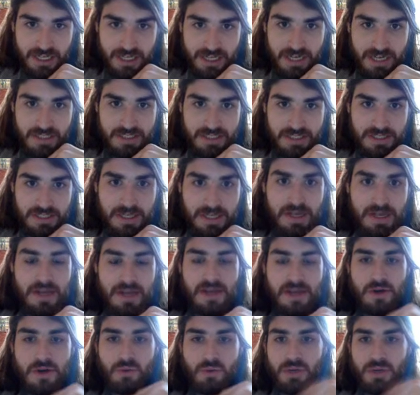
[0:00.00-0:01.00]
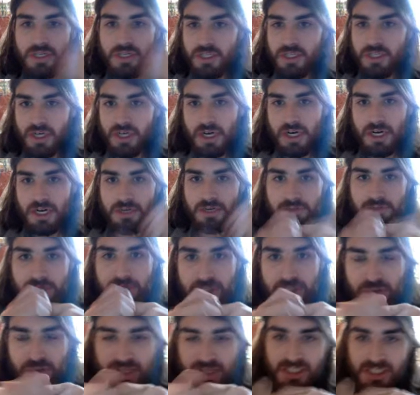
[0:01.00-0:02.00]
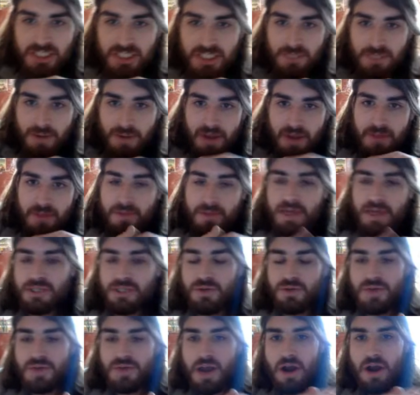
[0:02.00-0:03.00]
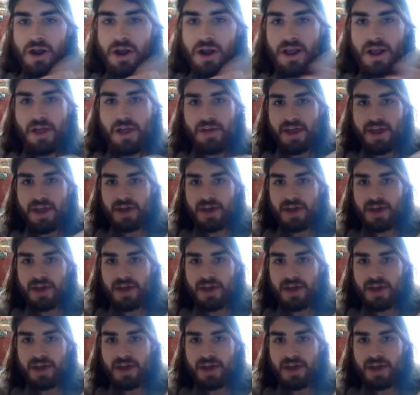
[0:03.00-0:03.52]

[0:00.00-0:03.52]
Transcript: chains, which, as you can see by the picture there, they